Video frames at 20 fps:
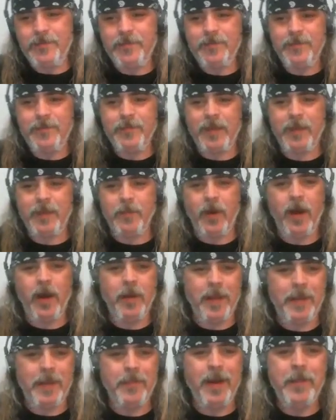my
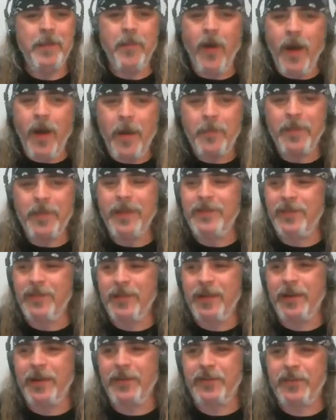mom, it's
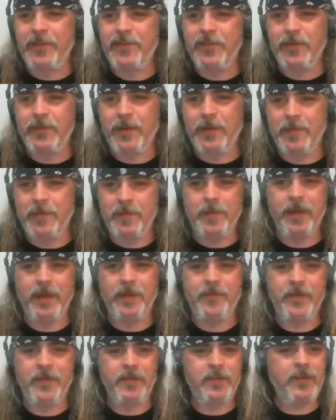hilarious because she'll come to my
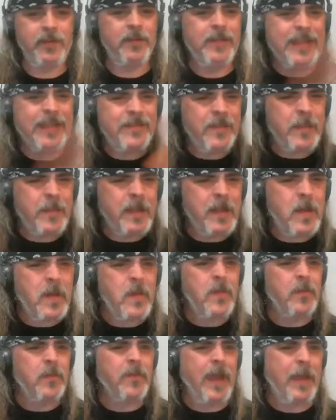defense. She'll go, "Leave him
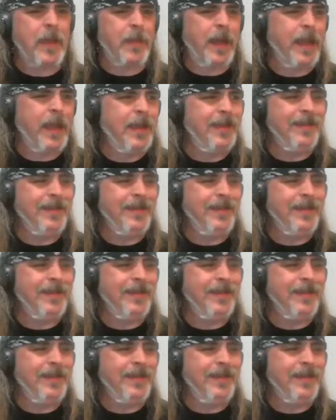alone, Rabbi."